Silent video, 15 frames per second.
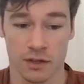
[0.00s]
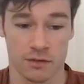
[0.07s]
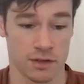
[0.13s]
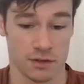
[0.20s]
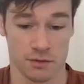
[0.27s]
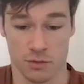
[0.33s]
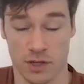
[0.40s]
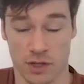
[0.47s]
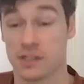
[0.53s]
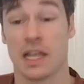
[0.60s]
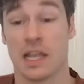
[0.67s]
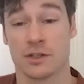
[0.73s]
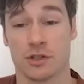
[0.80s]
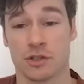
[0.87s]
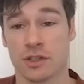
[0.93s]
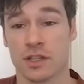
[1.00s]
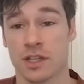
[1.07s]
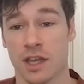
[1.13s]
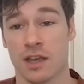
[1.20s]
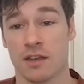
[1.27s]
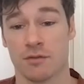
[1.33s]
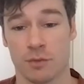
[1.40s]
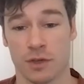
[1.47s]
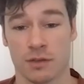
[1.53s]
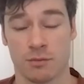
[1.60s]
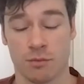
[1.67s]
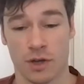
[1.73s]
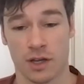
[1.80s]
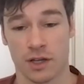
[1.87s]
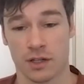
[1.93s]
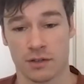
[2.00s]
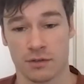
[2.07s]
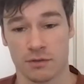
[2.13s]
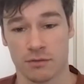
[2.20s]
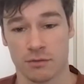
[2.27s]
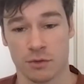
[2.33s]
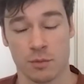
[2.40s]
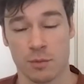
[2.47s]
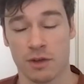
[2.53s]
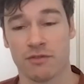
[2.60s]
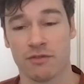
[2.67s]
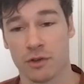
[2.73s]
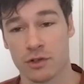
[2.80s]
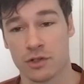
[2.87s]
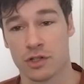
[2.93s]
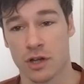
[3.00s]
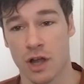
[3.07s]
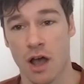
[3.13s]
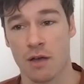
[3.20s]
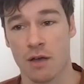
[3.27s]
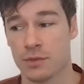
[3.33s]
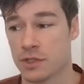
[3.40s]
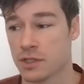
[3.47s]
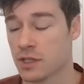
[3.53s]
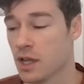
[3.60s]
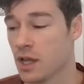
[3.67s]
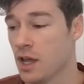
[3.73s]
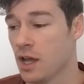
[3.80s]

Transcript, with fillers: essentially gave me one of my first jobs.